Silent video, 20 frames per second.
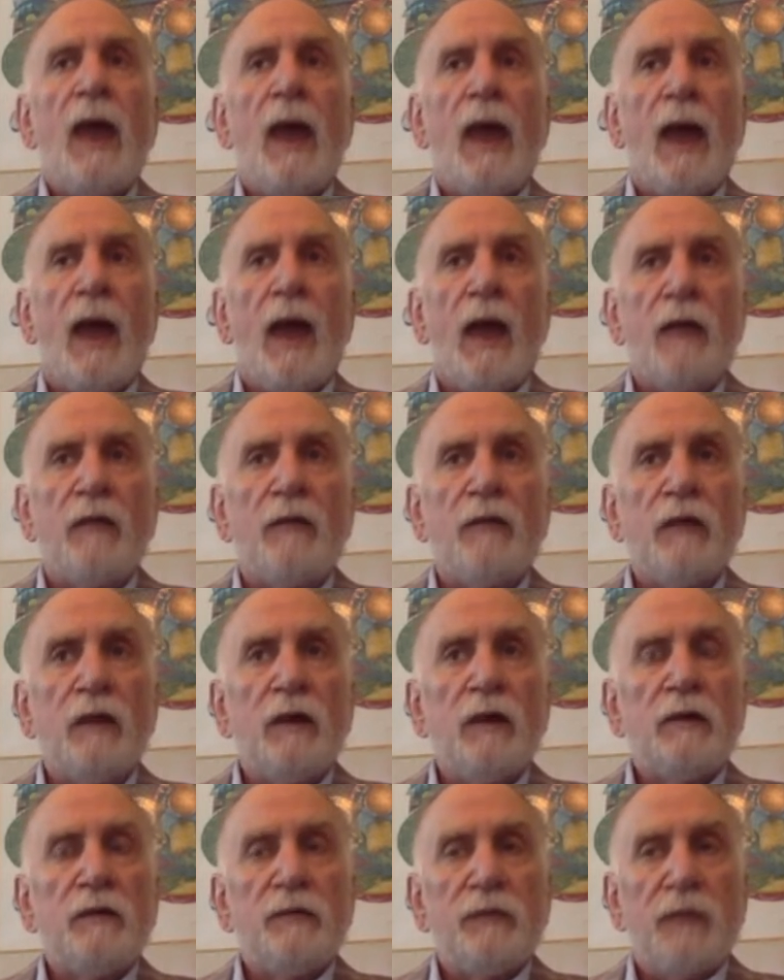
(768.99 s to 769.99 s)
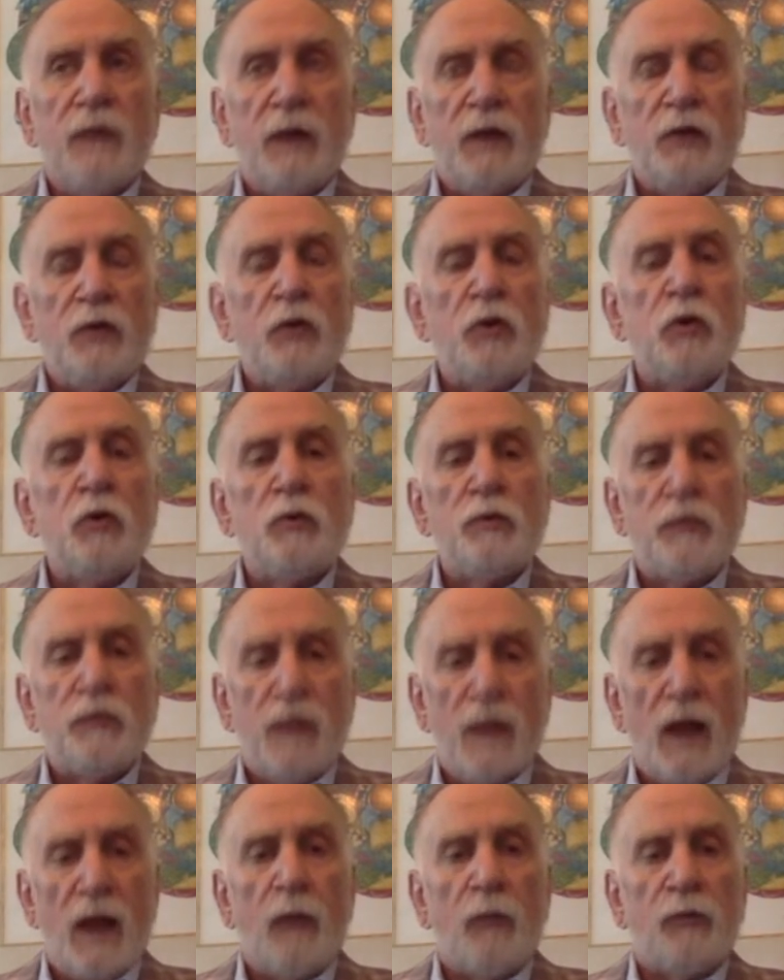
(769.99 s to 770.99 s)
And they knew
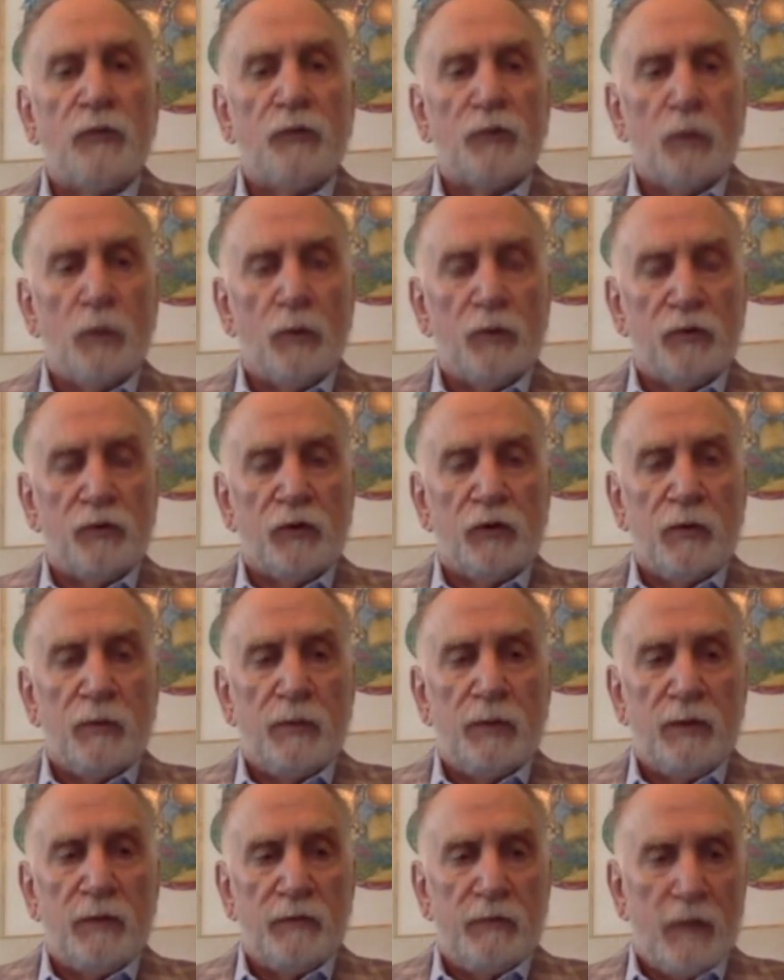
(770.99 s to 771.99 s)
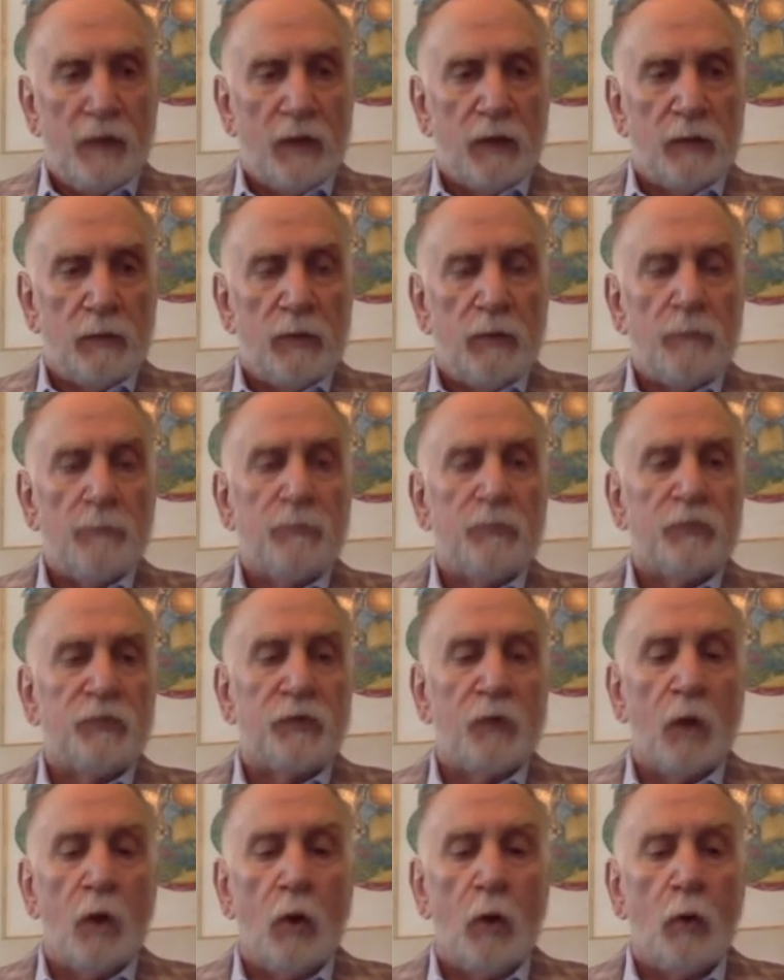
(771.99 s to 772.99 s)
that I was always going to be available.
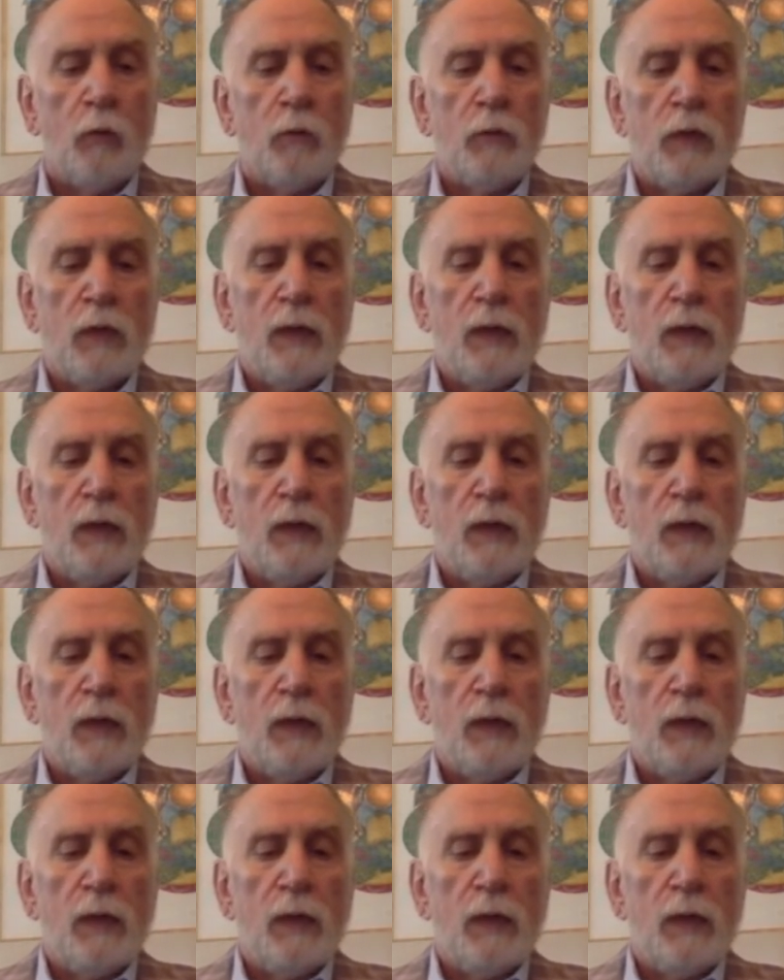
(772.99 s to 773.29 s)
So,